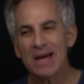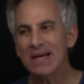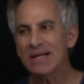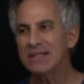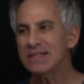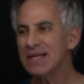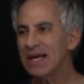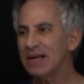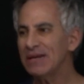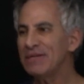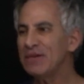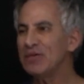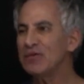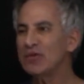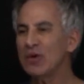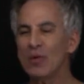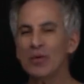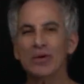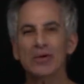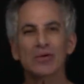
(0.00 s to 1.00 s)
is that if you
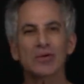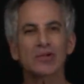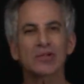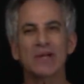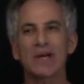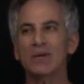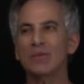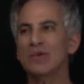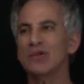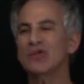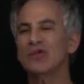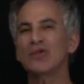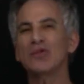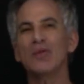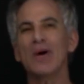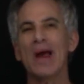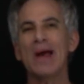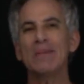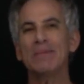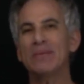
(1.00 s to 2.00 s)
don't understand what
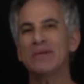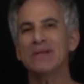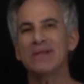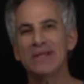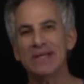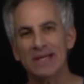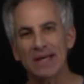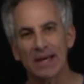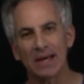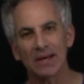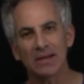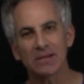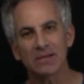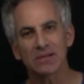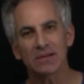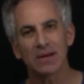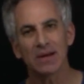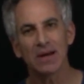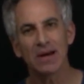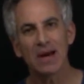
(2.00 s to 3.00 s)
true empathy
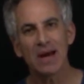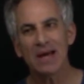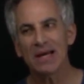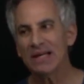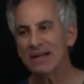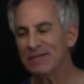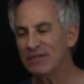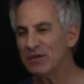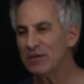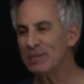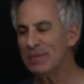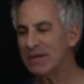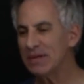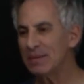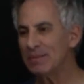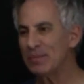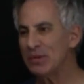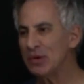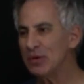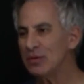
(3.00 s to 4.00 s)
is, and if you've been
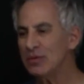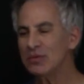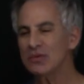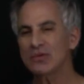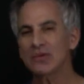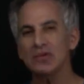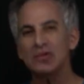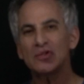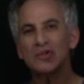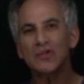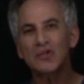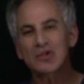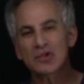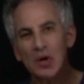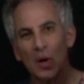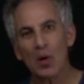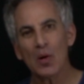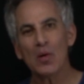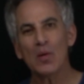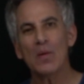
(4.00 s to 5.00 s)
abused
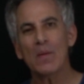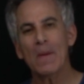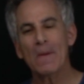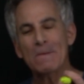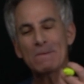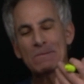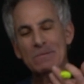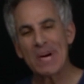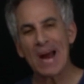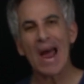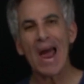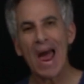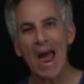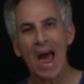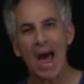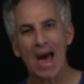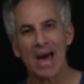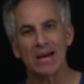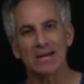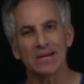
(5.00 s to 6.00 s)
so
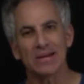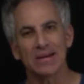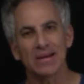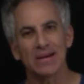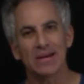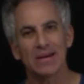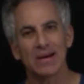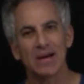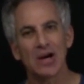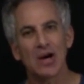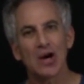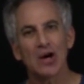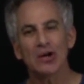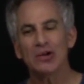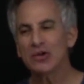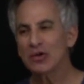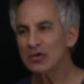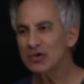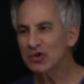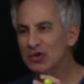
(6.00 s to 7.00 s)
bad,
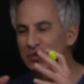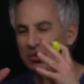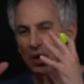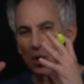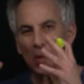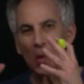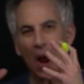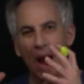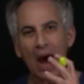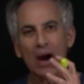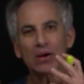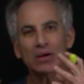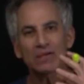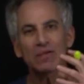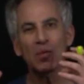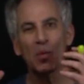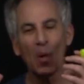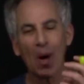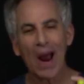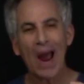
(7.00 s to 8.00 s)
you're so out
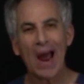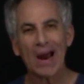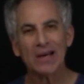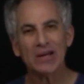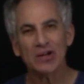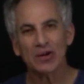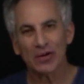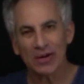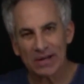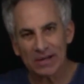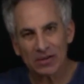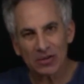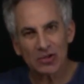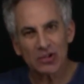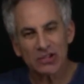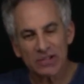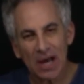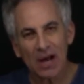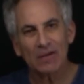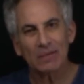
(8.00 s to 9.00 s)
of whack, your inner
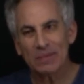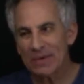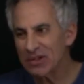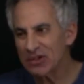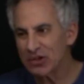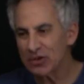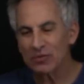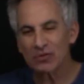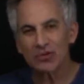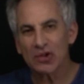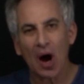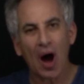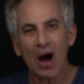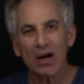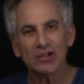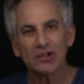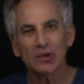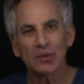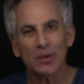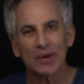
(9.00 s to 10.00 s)
self, because you don't
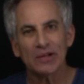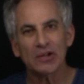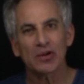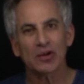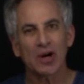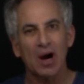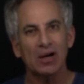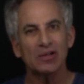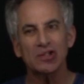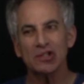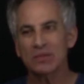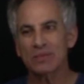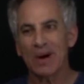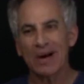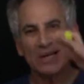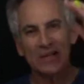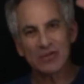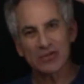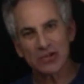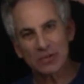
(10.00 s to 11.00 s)
talk to it, your conscious
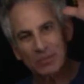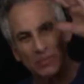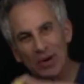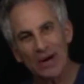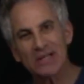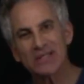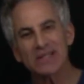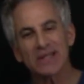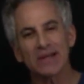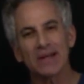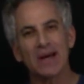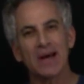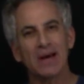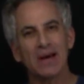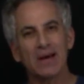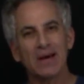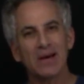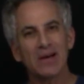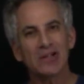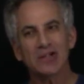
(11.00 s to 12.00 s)
mind, you suppress it.
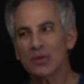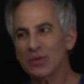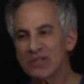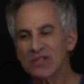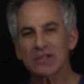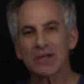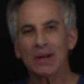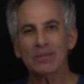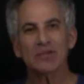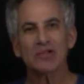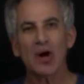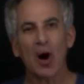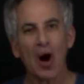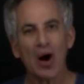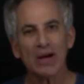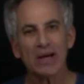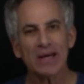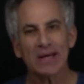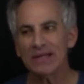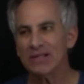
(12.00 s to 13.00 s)
So it stops
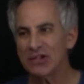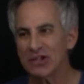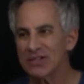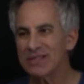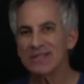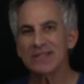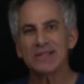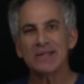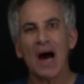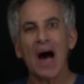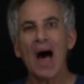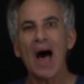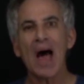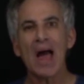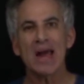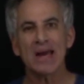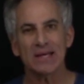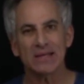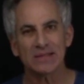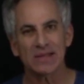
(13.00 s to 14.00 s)
talking. It just
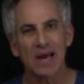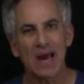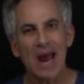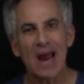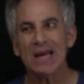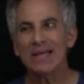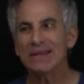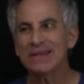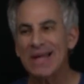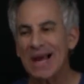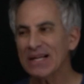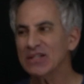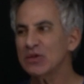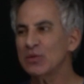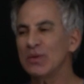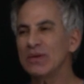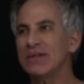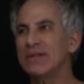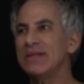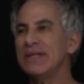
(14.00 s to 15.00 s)
dies. And
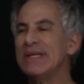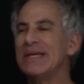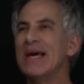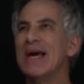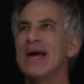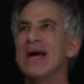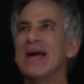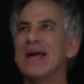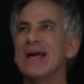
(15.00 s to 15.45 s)
that's what the